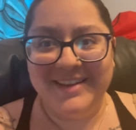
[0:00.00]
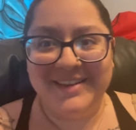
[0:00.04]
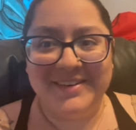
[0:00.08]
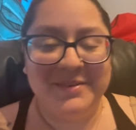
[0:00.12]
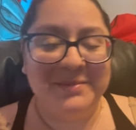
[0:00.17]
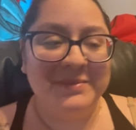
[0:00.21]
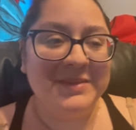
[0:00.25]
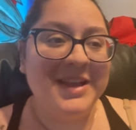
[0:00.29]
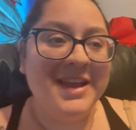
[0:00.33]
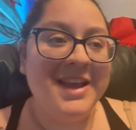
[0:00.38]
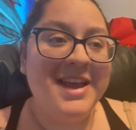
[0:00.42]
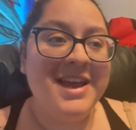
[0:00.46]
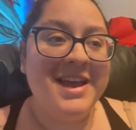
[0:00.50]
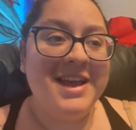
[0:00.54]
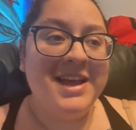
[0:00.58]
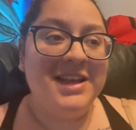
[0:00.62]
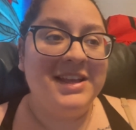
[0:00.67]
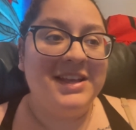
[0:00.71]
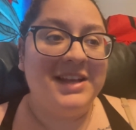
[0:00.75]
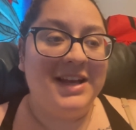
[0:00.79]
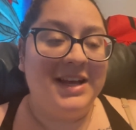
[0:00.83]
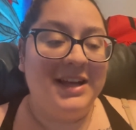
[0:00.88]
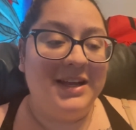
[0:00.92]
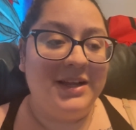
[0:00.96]
um,
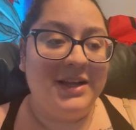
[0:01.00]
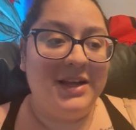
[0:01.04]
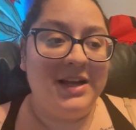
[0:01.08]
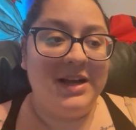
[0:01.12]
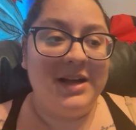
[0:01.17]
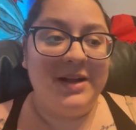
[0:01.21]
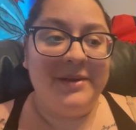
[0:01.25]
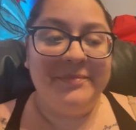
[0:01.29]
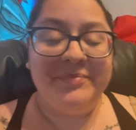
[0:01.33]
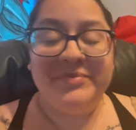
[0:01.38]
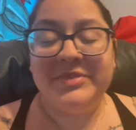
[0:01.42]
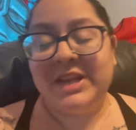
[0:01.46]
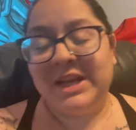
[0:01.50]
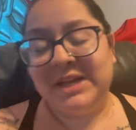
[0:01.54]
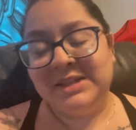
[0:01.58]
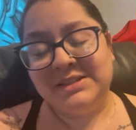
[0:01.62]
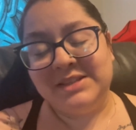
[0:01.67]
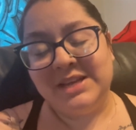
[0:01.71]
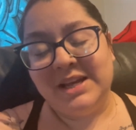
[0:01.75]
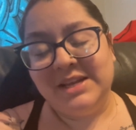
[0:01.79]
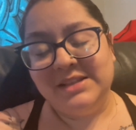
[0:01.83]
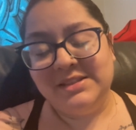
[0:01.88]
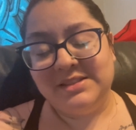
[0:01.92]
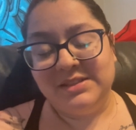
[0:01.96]
um, that
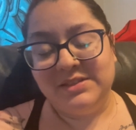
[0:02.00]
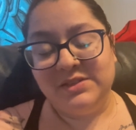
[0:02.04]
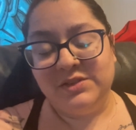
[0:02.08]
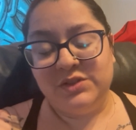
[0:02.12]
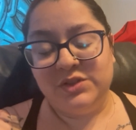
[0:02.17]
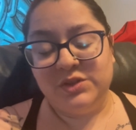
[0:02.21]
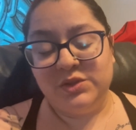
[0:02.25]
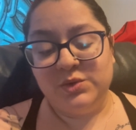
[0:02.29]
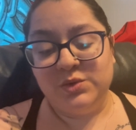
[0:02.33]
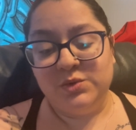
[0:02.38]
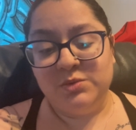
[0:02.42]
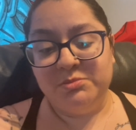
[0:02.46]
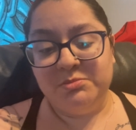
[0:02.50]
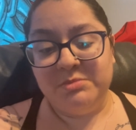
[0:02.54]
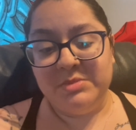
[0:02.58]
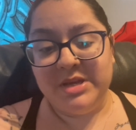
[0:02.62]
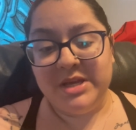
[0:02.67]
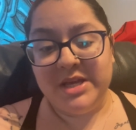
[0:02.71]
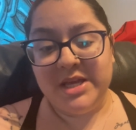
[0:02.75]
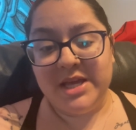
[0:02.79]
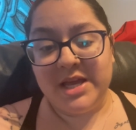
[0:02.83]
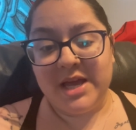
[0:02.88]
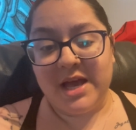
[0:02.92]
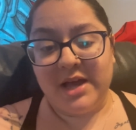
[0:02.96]
ties into
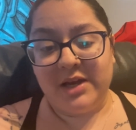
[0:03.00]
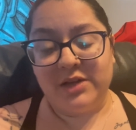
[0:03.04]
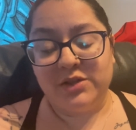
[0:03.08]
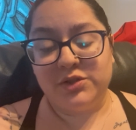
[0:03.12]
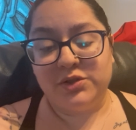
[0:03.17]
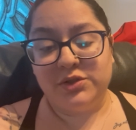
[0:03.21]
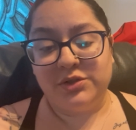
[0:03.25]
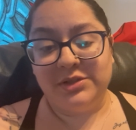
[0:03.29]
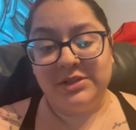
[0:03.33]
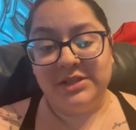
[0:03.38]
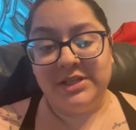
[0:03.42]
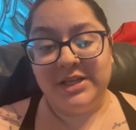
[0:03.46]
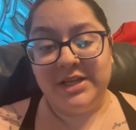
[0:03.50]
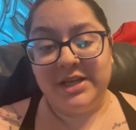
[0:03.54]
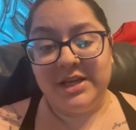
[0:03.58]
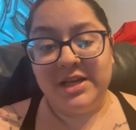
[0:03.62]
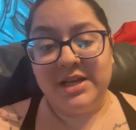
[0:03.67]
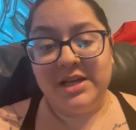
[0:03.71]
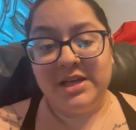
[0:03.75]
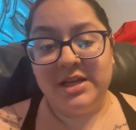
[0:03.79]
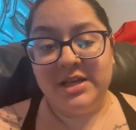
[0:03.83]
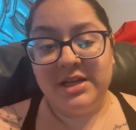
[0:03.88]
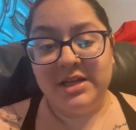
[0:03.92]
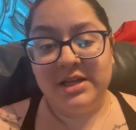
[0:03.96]
me actually
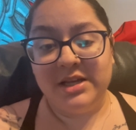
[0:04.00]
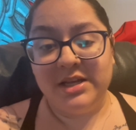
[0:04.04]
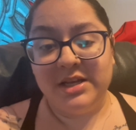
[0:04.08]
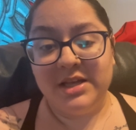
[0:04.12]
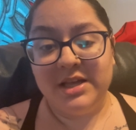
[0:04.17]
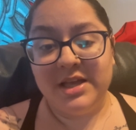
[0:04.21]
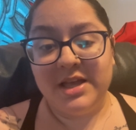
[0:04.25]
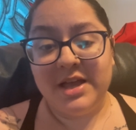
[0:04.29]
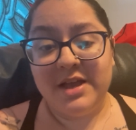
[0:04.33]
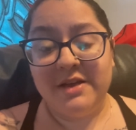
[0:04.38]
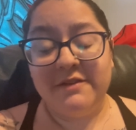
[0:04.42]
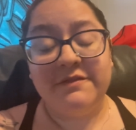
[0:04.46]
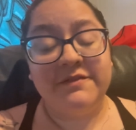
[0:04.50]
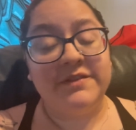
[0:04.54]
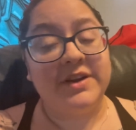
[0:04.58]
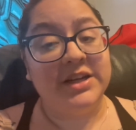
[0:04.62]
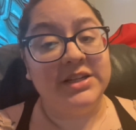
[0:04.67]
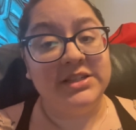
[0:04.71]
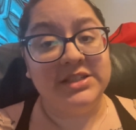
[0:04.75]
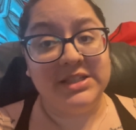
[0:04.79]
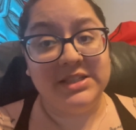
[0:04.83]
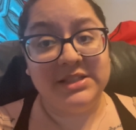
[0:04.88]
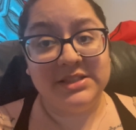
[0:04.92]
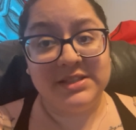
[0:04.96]

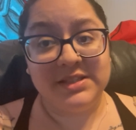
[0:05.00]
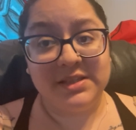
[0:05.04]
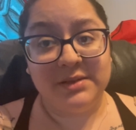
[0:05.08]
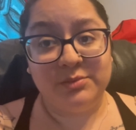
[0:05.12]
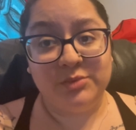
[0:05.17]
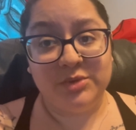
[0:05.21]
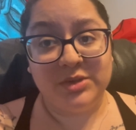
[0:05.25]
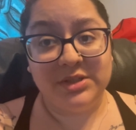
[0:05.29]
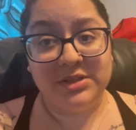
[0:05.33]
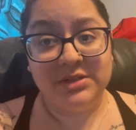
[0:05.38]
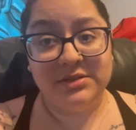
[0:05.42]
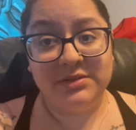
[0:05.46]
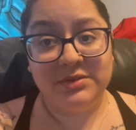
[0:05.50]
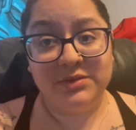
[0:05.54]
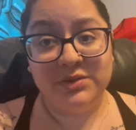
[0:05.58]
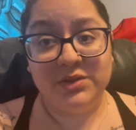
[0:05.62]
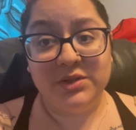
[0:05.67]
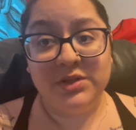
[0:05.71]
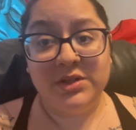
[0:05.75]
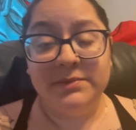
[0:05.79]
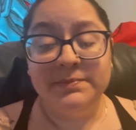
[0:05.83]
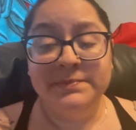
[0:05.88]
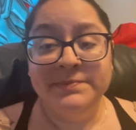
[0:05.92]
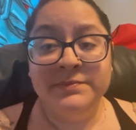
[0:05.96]
finding someone
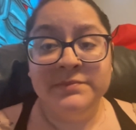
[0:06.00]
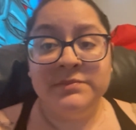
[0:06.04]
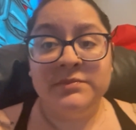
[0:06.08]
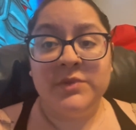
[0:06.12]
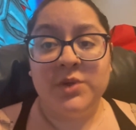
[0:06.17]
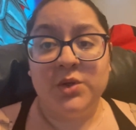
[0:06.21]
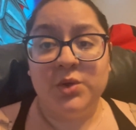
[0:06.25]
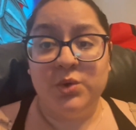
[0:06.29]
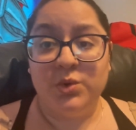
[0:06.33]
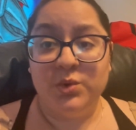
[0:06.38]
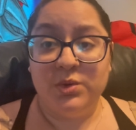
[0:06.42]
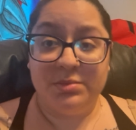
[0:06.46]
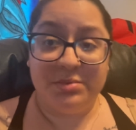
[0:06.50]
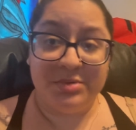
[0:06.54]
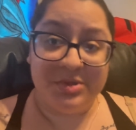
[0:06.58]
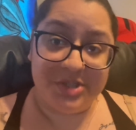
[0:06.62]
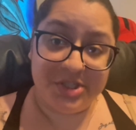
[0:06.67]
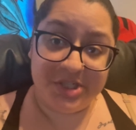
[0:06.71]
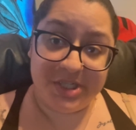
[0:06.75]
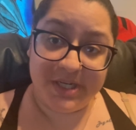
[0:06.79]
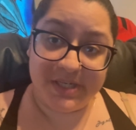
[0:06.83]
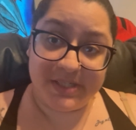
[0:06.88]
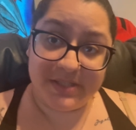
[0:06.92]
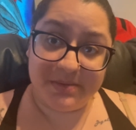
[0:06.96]
who
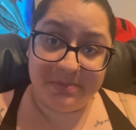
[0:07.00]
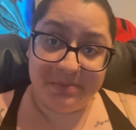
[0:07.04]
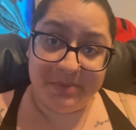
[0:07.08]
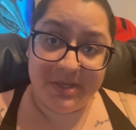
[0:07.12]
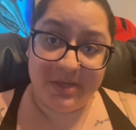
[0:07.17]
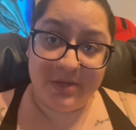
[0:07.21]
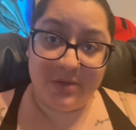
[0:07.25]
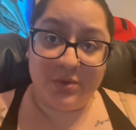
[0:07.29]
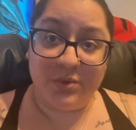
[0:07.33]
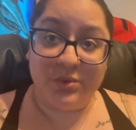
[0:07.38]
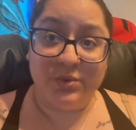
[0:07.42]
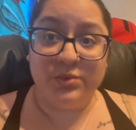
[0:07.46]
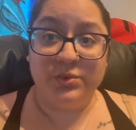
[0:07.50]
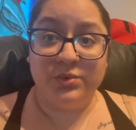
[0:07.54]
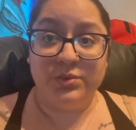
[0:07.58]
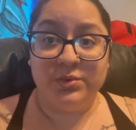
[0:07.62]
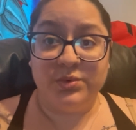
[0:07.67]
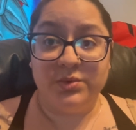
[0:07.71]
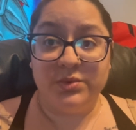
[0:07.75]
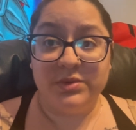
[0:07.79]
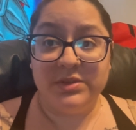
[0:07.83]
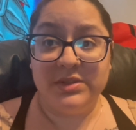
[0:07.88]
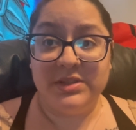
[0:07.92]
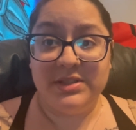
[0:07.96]
appreciates me,
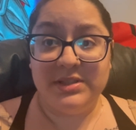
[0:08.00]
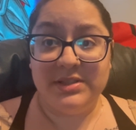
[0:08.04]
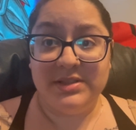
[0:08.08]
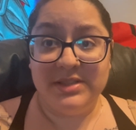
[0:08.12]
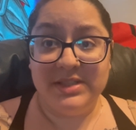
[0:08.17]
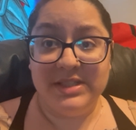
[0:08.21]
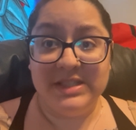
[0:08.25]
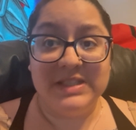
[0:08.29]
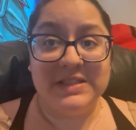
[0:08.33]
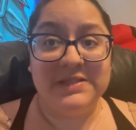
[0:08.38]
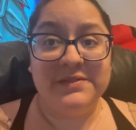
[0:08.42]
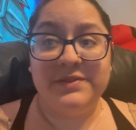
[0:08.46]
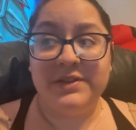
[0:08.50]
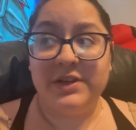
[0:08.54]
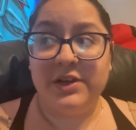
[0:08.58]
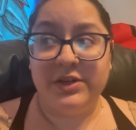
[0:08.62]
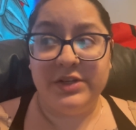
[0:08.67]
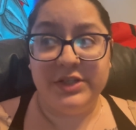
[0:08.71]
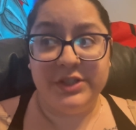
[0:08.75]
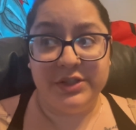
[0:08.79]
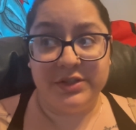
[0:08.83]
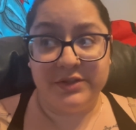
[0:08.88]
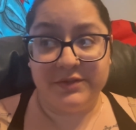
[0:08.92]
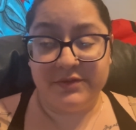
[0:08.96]
who is
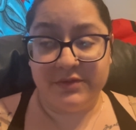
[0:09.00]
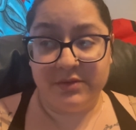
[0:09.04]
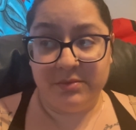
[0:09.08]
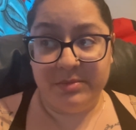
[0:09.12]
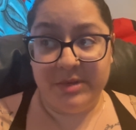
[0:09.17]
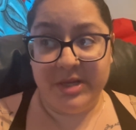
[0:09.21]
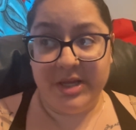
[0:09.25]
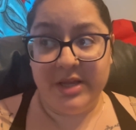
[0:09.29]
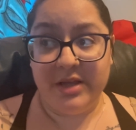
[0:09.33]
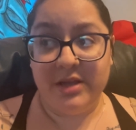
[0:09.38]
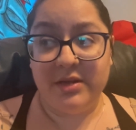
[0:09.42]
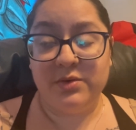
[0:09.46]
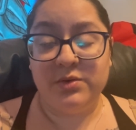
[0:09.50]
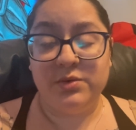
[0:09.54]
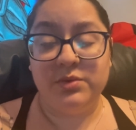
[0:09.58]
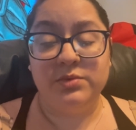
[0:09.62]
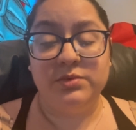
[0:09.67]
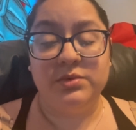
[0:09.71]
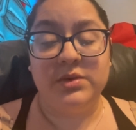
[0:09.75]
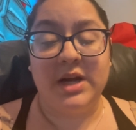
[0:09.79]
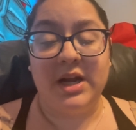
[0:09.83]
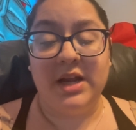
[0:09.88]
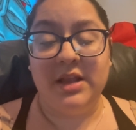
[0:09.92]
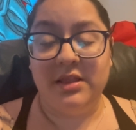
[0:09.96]
very good for me,
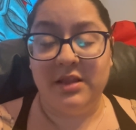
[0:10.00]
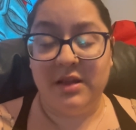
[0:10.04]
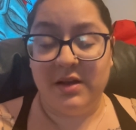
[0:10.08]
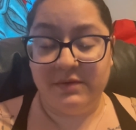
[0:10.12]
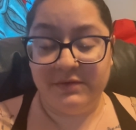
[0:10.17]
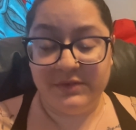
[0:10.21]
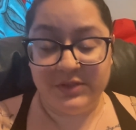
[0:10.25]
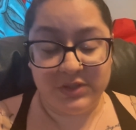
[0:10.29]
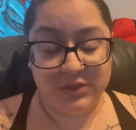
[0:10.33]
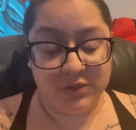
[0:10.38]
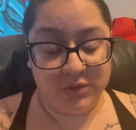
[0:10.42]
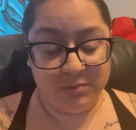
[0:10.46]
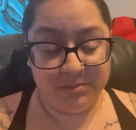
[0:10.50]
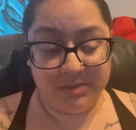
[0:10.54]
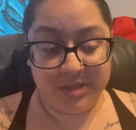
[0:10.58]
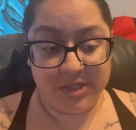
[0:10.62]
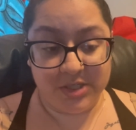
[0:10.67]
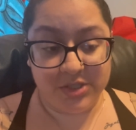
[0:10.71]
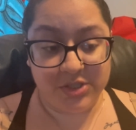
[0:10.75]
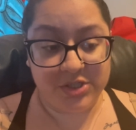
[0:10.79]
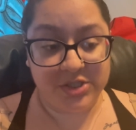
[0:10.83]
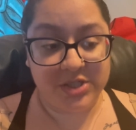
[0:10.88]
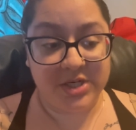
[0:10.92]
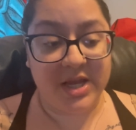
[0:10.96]
who I love so
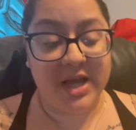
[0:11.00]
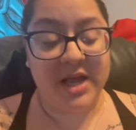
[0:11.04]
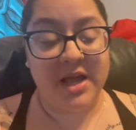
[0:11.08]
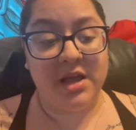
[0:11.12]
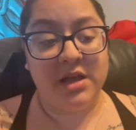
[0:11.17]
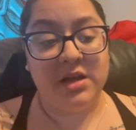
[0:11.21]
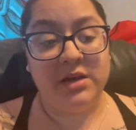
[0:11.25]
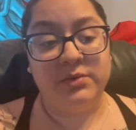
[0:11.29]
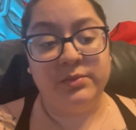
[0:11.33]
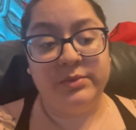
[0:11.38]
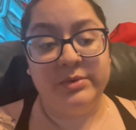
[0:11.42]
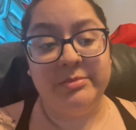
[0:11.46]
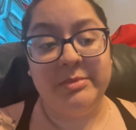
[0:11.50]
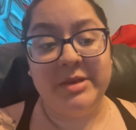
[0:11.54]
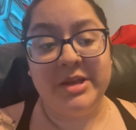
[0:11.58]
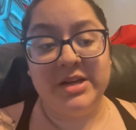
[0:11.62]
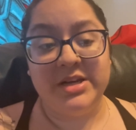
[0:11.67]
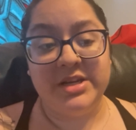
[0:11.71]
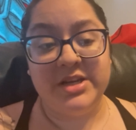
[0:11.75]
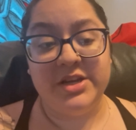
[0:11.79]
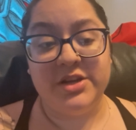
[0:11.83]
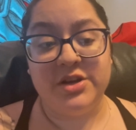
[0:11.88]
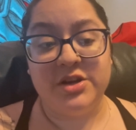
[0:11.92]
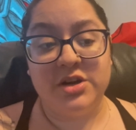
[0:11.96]
much. And we made
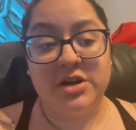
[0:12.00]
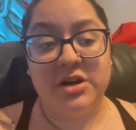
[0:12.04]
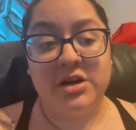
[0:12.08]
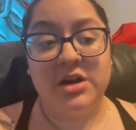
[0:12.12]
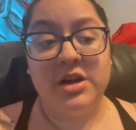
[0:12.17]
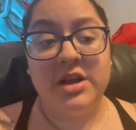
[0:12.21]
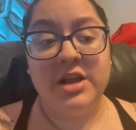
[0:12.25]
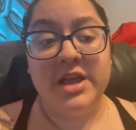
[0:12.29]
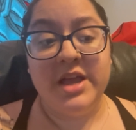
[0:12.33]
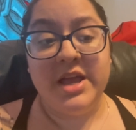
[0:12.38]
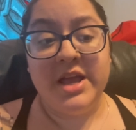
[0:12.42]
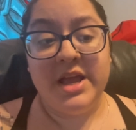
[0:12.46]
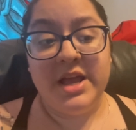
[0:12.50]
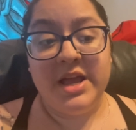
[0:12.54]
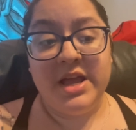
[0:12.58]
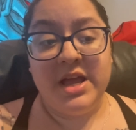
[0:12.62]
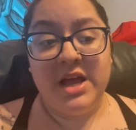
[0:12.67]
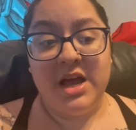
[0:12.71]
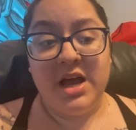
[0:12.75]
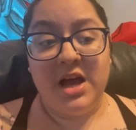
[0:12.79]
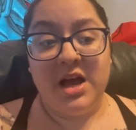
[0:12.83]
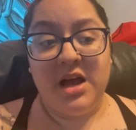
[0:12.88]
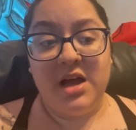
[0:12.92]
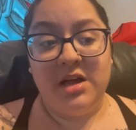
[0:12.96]
a year
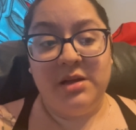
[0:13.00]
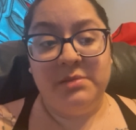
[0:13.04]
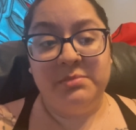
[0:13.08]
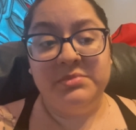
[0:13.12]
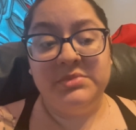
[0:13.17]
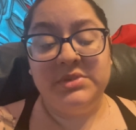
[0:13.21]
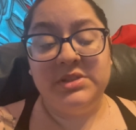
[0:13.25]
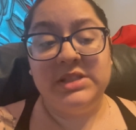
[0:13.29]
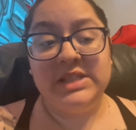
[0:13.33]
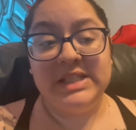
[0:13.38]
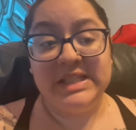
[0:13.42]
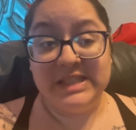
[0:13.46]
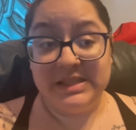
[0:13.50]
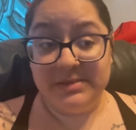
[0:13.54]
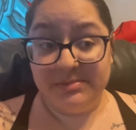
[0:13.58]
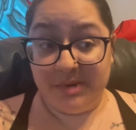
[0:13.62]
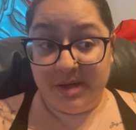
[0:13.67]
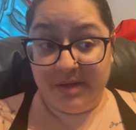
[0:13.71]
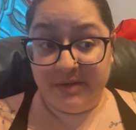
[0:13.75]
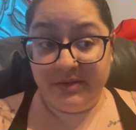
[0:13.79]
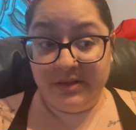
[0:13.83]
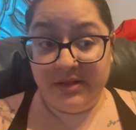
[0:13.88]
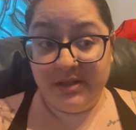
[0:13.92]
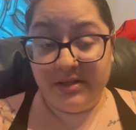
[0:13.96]
um, this
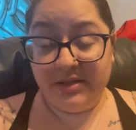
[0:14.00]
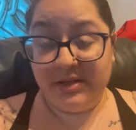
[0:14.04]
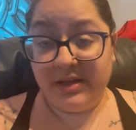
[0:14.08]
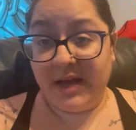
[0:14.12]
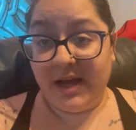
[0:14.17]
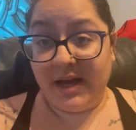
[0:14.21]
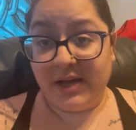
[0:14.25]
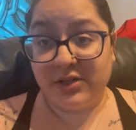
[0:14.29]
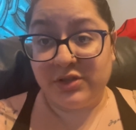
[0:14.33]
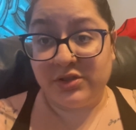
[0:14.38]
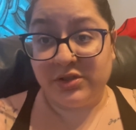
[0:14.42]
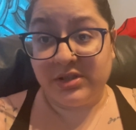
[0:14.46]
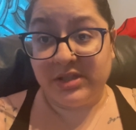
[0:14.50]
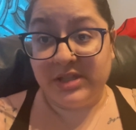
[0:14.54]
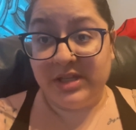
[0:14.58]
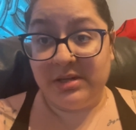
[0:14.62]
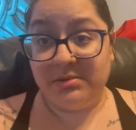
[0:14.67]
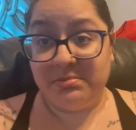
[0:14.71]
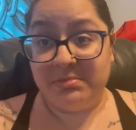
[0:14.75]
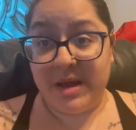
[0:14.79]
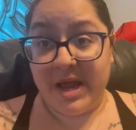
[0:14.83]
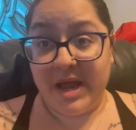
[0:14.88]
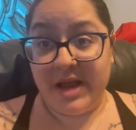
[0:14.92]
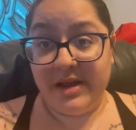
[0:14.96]
month, actually
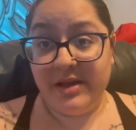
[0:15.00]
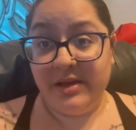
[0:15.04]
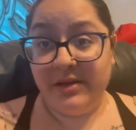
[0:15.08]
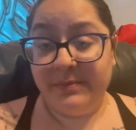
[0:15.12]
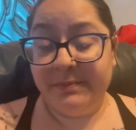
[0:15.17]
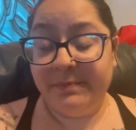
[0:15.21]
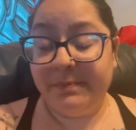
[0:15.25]
in May.